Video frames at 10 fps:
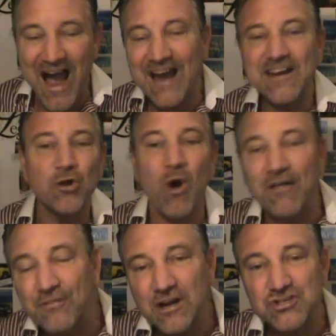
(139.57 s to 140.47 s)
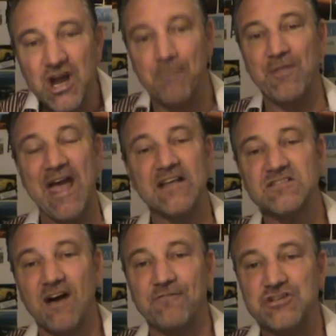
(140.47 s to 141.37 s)
I didn't go out there and chop the heads
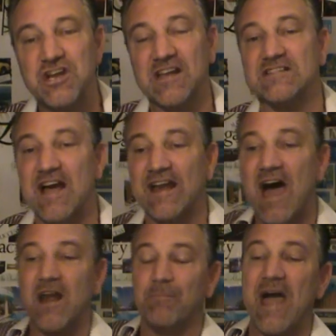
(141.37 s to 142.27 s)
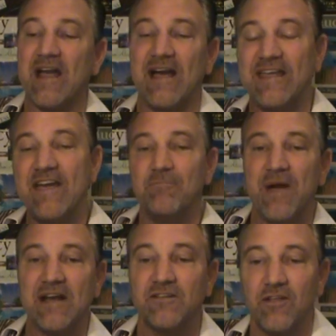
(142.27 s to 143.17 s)
off the chickens. I got them back. I gave them
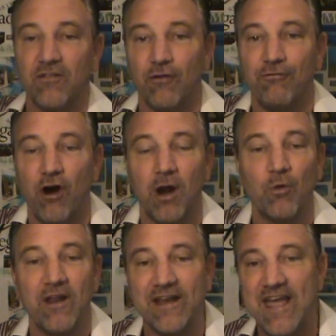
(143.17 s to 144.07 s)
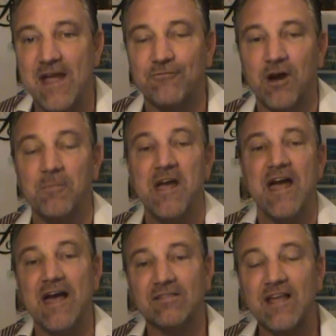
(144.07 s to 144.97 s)
back to the farm where they came from
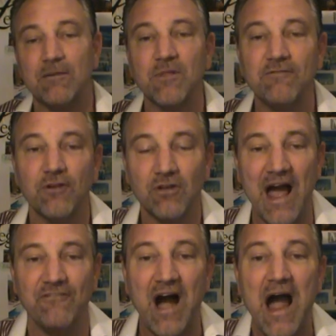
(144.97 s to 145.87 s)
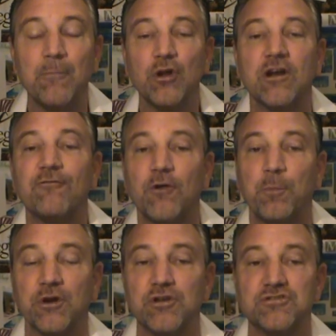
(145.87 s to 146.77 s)
and let them live their life. I'm looking for
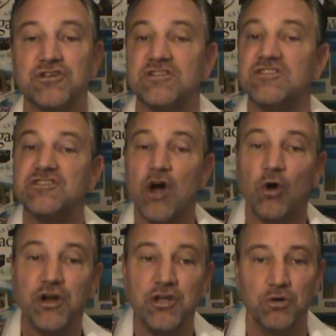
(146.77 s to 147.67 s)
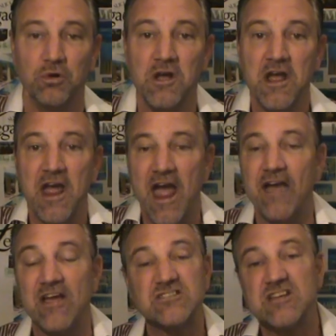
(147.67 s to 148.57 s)
producers, and so are you.
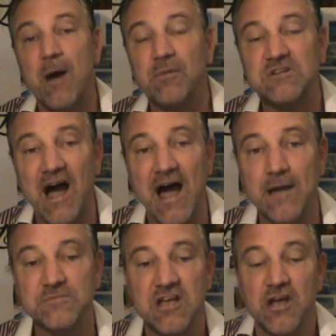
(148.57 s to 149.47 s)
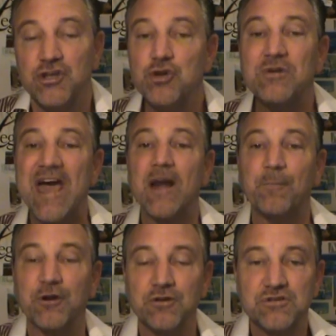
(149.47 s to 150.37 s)
And then sometimes you get a
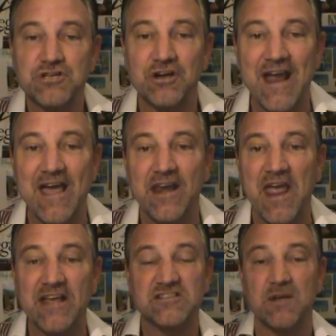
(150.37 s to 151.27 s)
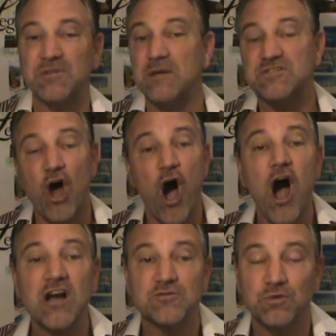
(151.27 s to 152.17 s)
producer, and sometimes the
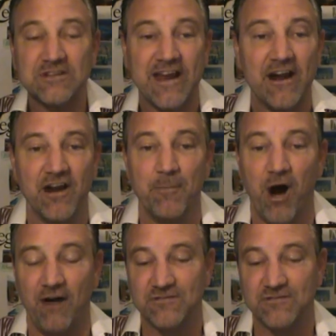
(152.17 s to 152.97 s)
hawks will carry them off.